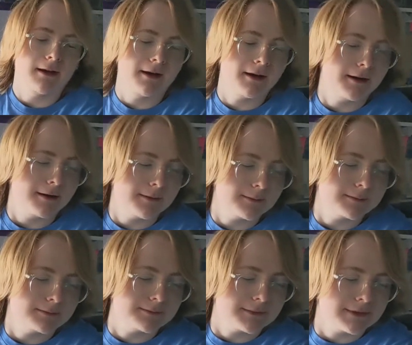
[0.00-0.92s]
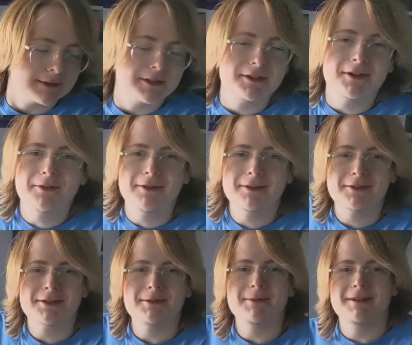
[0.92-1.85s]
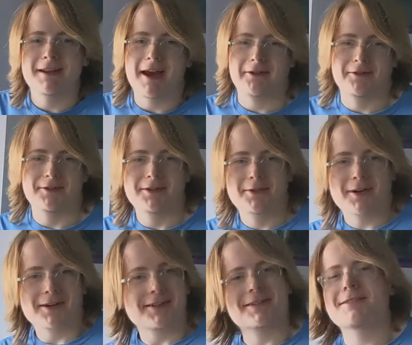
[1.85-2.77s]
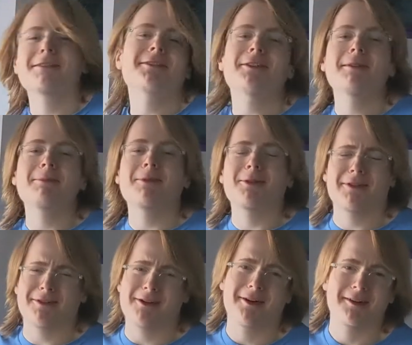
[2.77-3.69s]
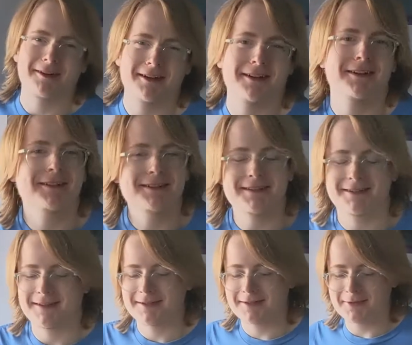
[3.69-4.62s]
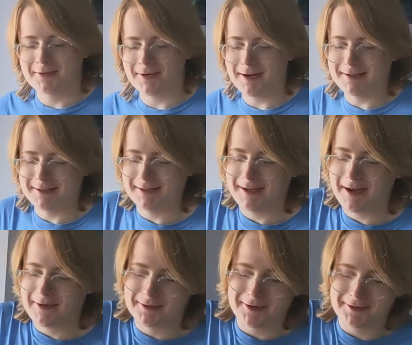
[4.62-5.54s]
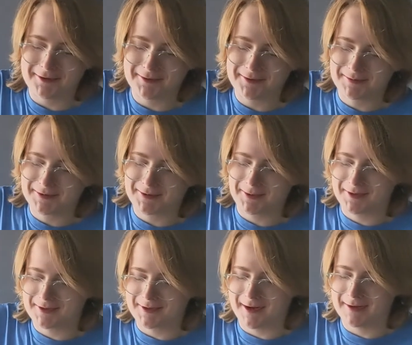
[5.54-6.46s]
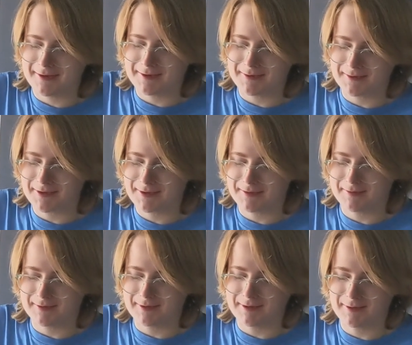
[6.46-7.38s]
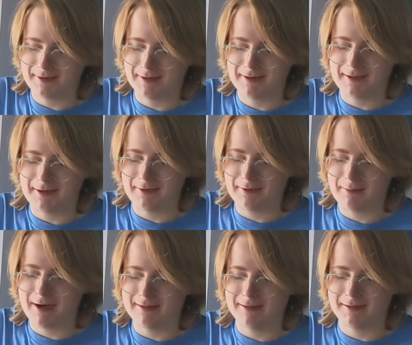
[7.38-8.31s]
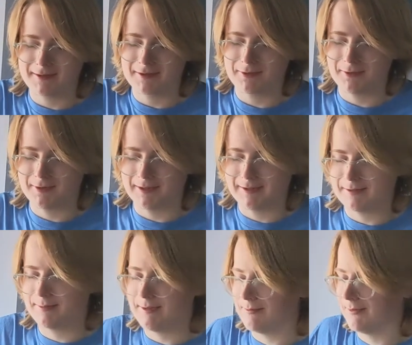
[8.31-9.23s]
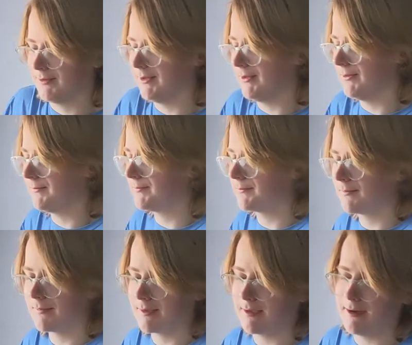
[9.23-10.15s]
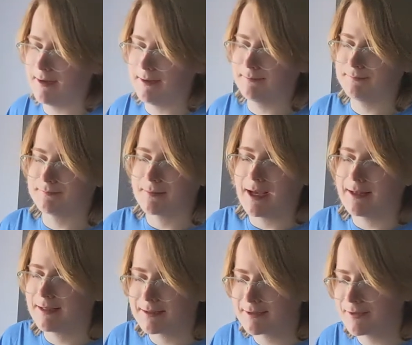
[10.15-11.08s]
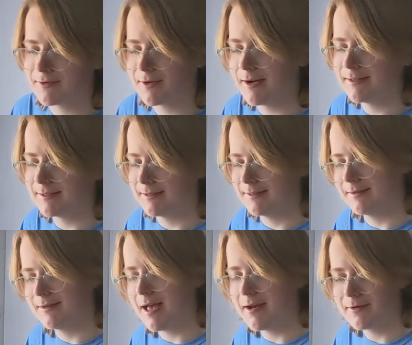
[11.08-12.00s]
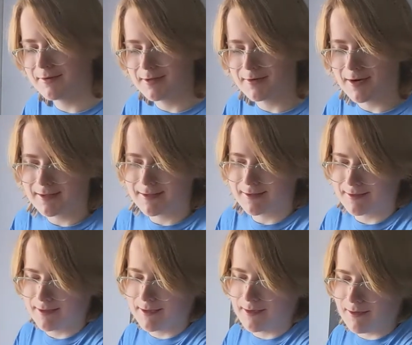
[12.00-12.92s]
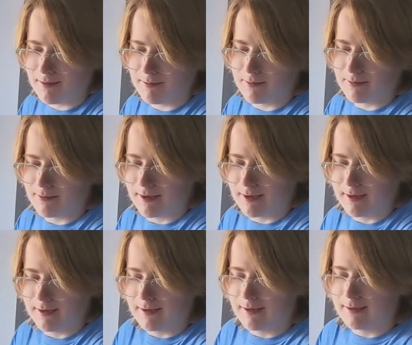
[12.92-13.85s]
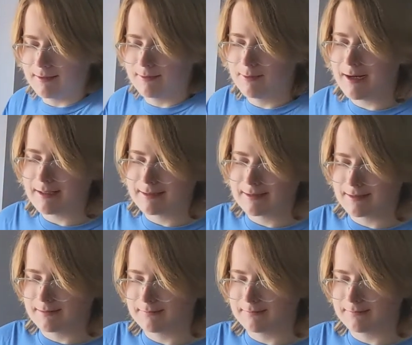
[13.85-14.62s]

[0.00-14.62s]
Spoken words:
Did you know that there's gonna be an energy crisis in Europe, or there already is? That's so crazy. I was on YouTube Shorts and I just was doing, you know, the mindless scrolling as people do. And that's so crazy. Energy crisis in Europe? What?